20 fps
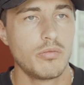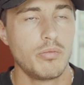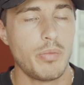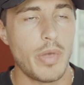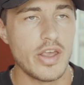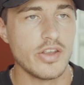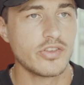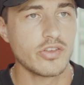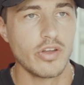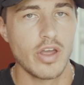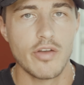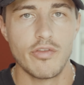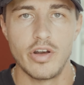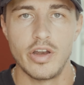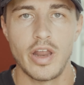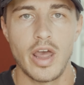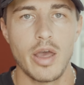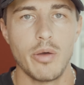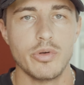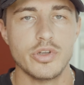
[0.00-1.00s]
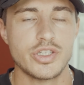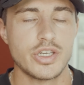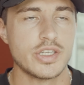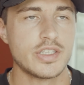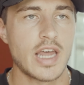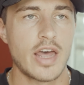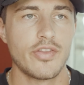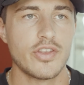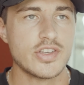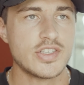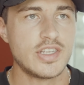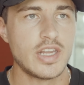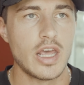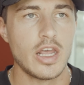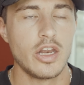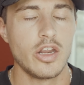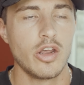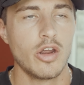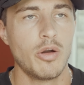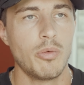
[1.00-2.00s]
basically every day was just at the
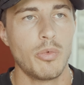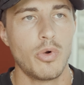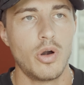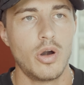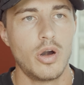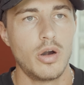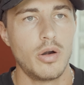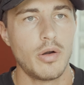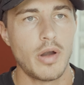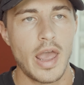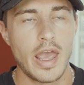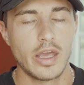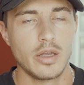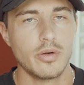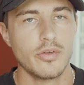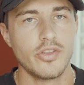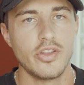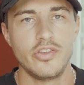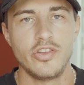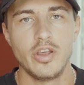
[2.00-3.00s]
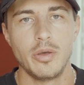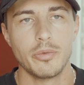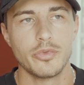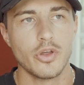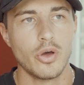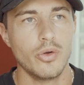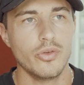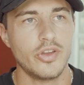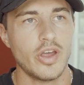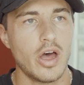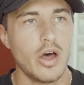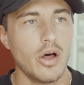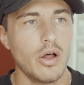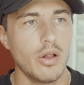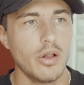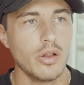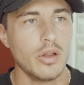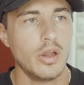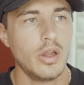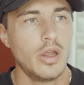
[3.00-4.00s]
stadium or hanging with the team at the
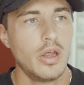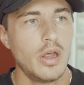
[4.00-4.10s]
hotel.